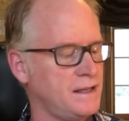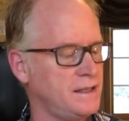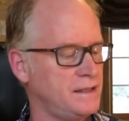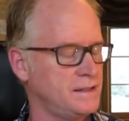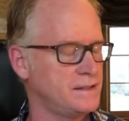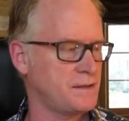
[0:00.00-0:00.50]

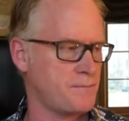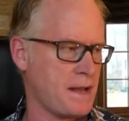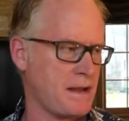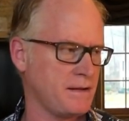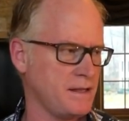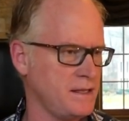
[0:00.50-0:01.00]
He's
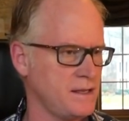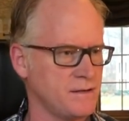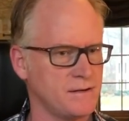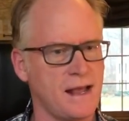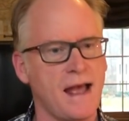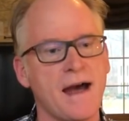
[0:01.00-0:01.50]
about a
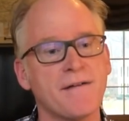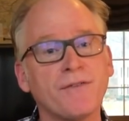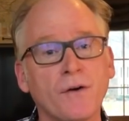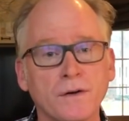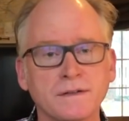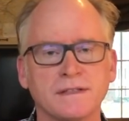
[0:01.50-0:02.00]
year and a half
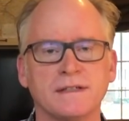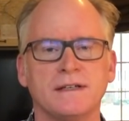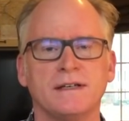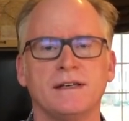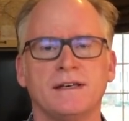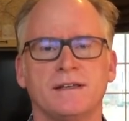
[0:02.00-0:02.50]
old
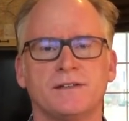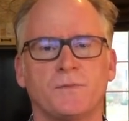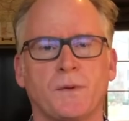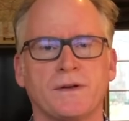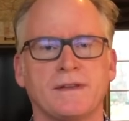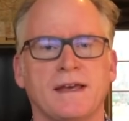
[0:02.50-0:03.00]
his
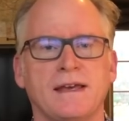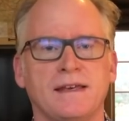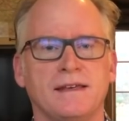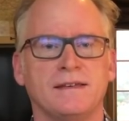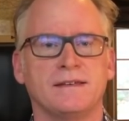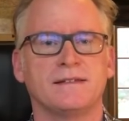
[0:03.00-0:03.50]
birthday
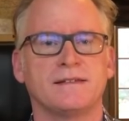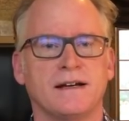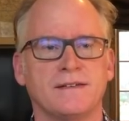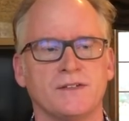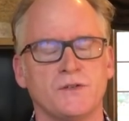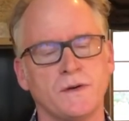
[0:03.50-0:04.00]
is
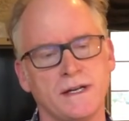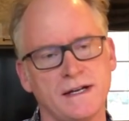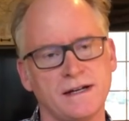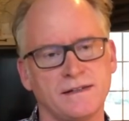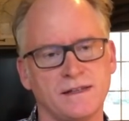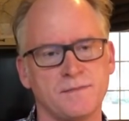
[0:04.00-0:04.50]
on the
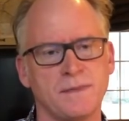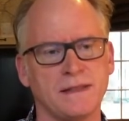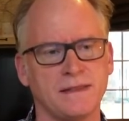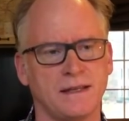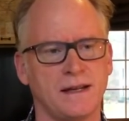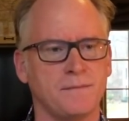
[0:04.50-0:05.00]
29th of the
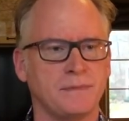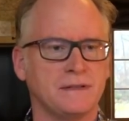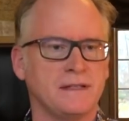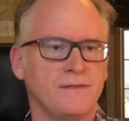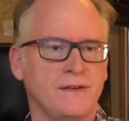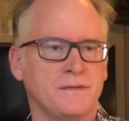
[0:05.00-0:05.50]
month, and I
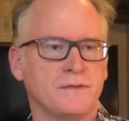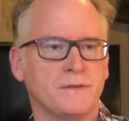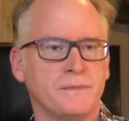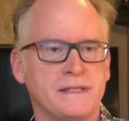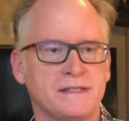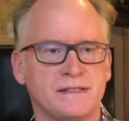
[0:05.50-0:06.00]
believe he will
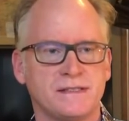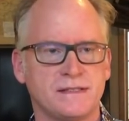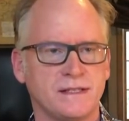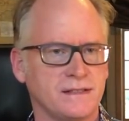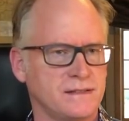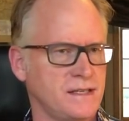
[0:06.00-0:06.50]
be
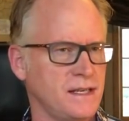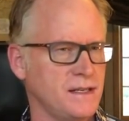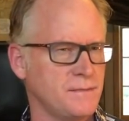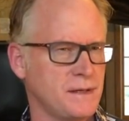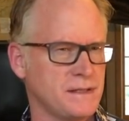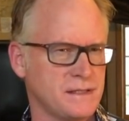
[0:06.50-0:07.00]

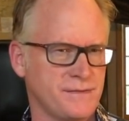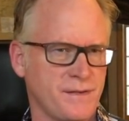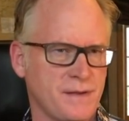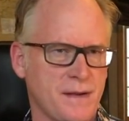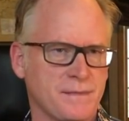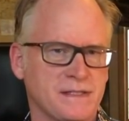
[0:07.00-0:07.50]
16 months, if
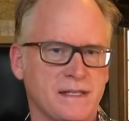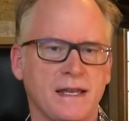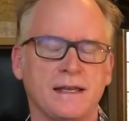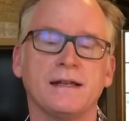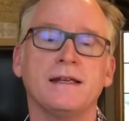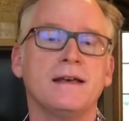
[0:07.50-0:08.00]
I'm not
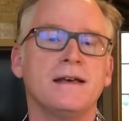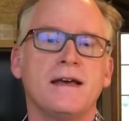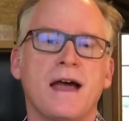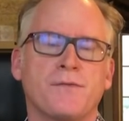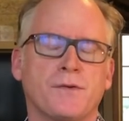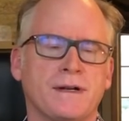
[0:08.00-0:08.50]
mistaken.
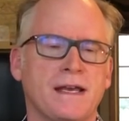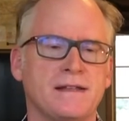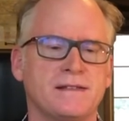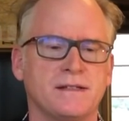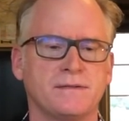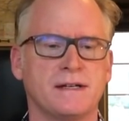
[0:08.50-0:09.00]
Everyone
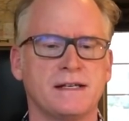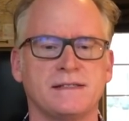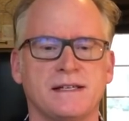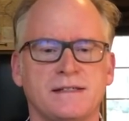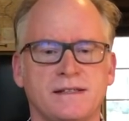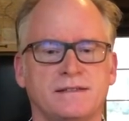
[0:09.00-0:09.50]
hates it when I
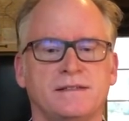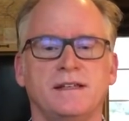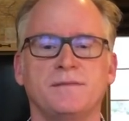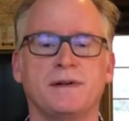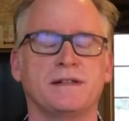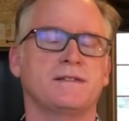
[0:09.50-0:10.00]
say
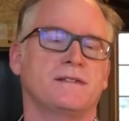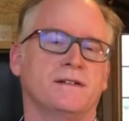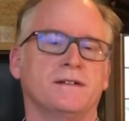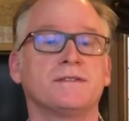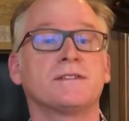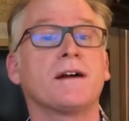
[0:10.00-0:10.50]
16 months,
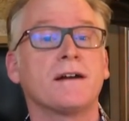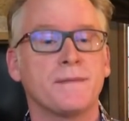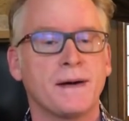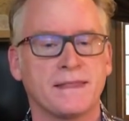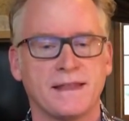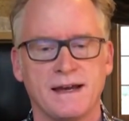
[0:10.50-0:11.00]
so sorry
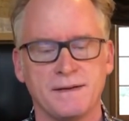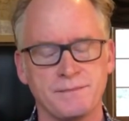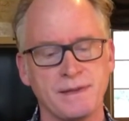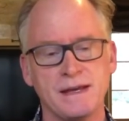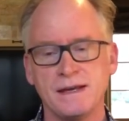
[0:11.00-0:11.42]
about that.